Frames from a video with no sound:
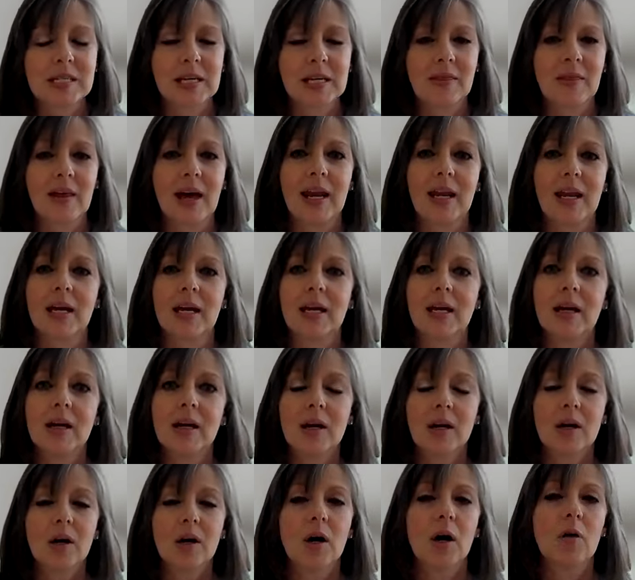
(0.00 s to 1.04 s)
And then,
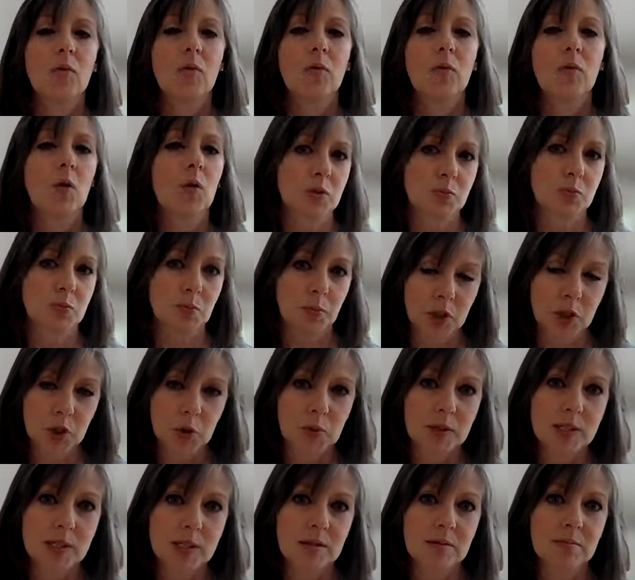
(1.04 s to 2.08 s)
of course,
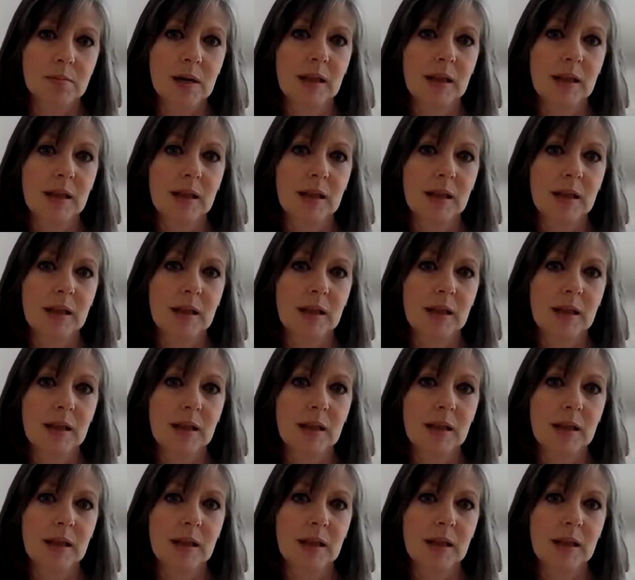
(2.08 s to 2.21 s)
Butch was in